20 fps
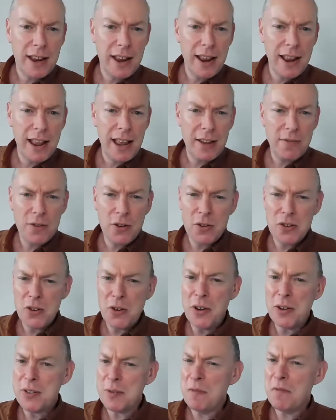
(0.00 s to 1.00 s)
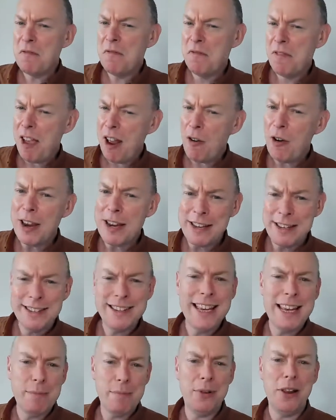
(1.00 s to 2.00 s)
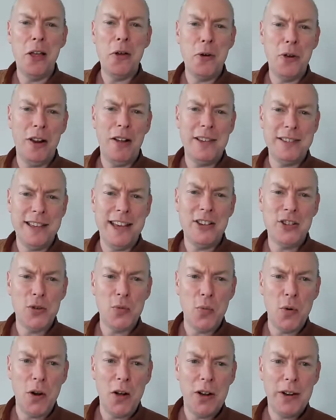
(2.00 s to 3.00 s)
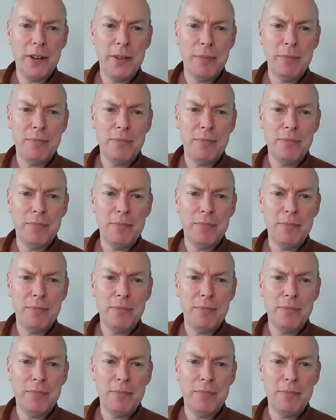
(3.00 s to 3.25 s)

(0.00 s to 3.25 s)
if you're doing some very deep localization work,